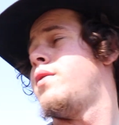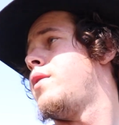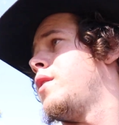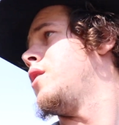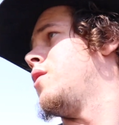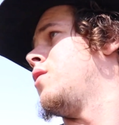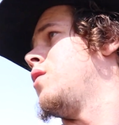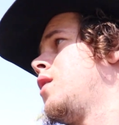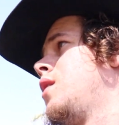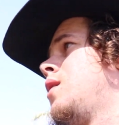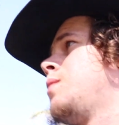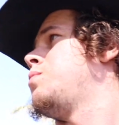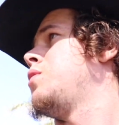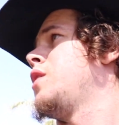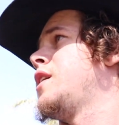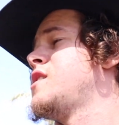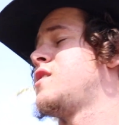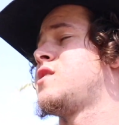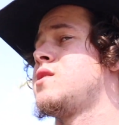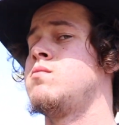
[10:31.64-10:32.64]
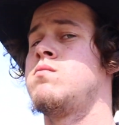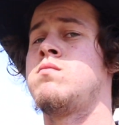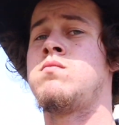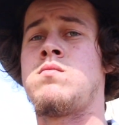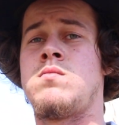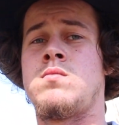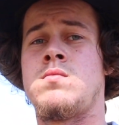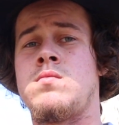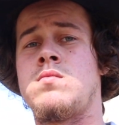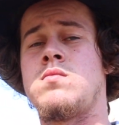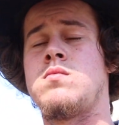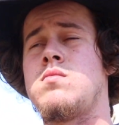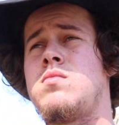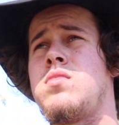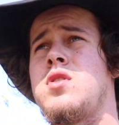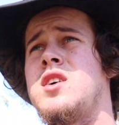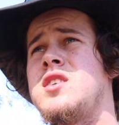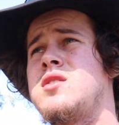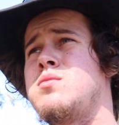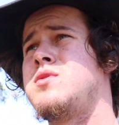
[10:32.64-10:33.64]
I'll plant some
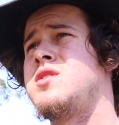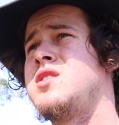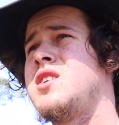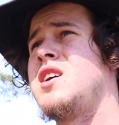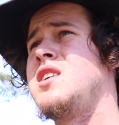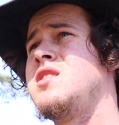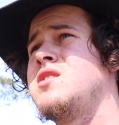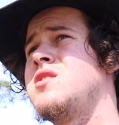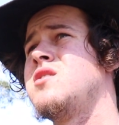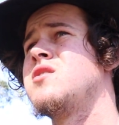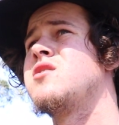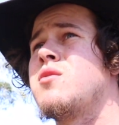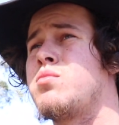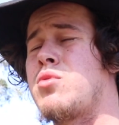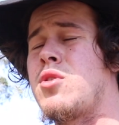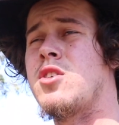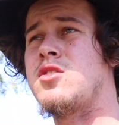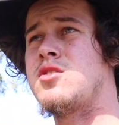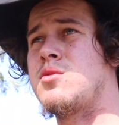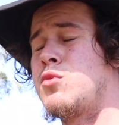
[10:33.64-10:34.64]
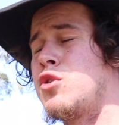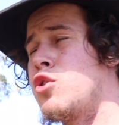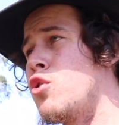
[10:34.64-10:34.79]
seeds in it, so probably some